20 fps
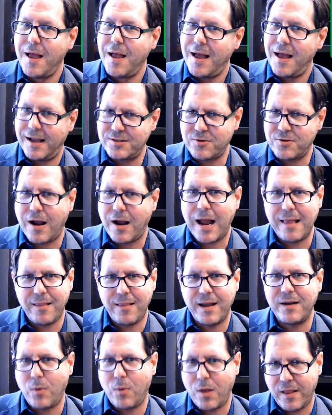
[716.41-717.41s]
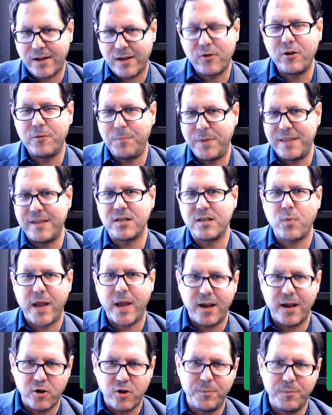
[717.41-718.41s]
I'd sort of highlighted, well, it could be this
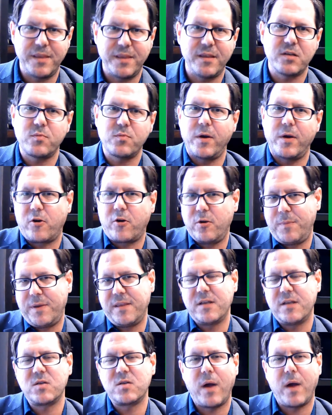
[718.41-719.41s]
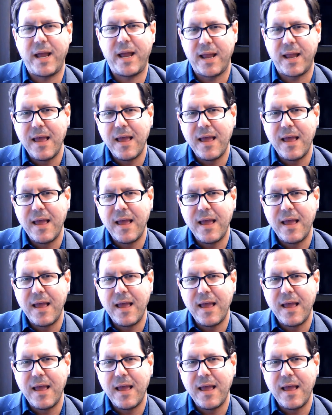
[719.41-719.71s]
way, it could be this way, or it could be this way,